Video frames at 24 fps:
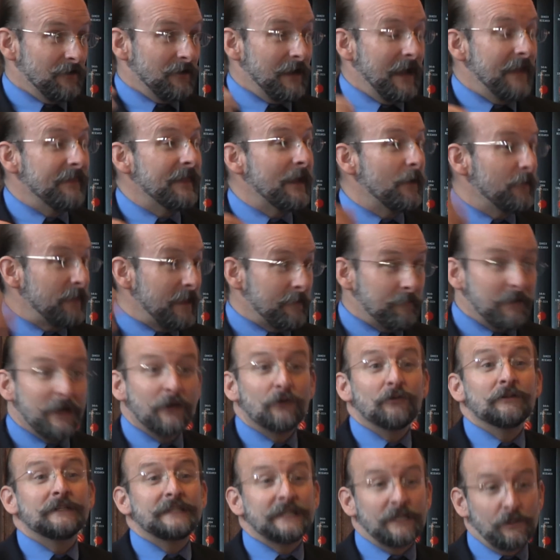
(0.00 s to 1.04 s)
and that they better
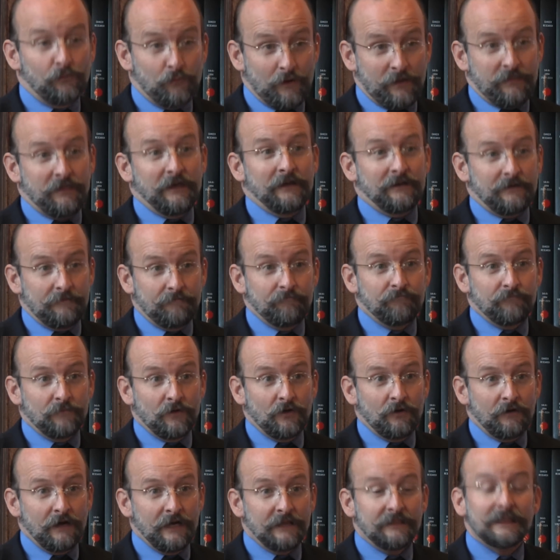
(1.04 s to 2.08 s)
deal with it. All
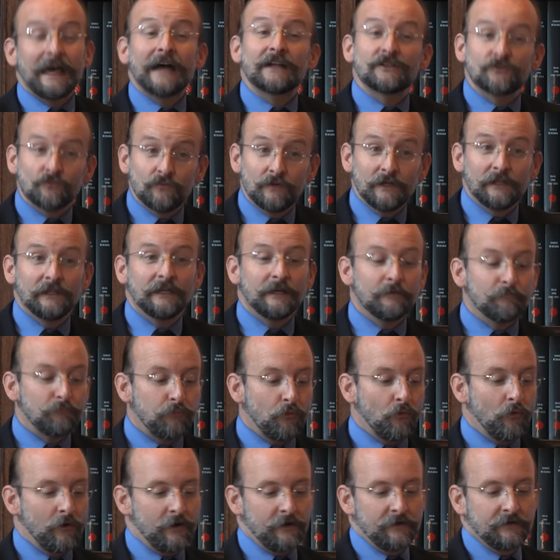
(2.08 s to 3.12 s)
right? That's really
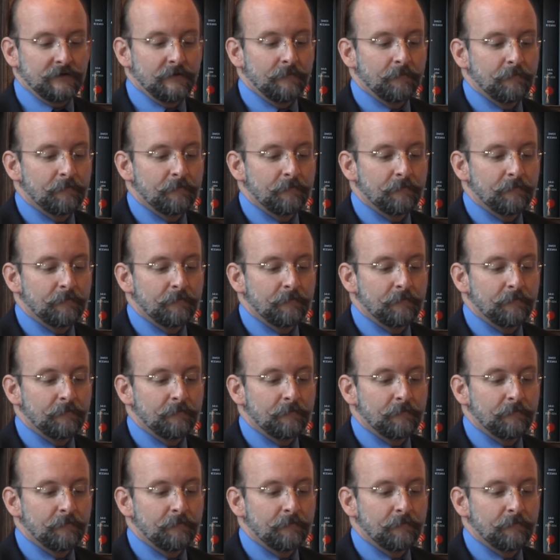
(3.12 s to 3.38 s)
important.